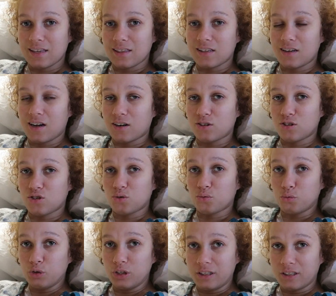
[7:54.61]
that the doctors are
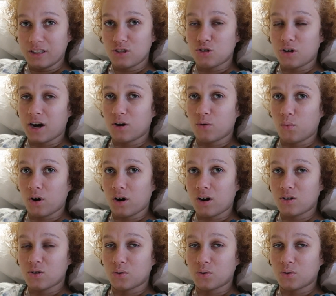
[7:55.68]
really trying to work